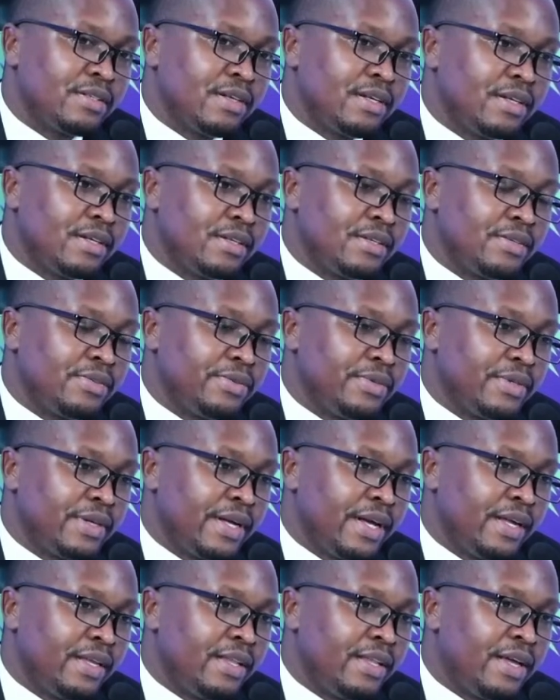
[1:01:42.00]
and will
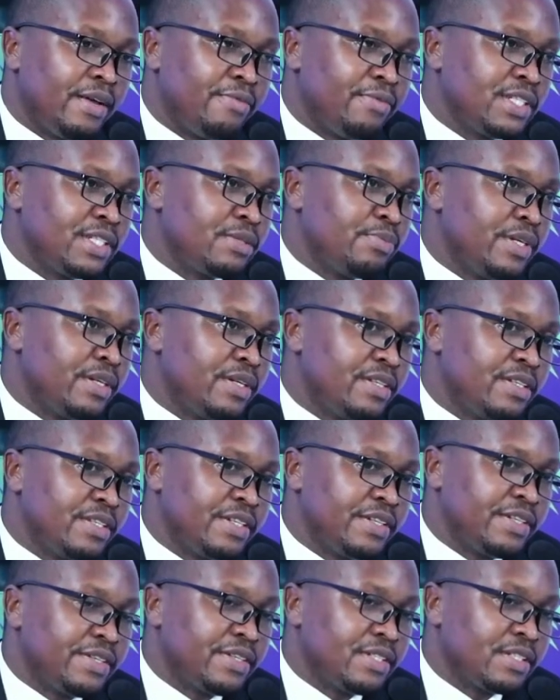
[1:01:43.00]
guide their investment
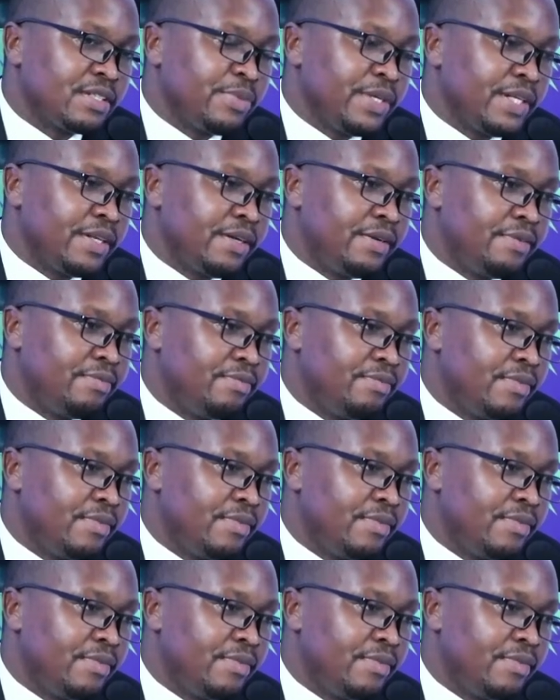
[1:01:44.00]
decisions better.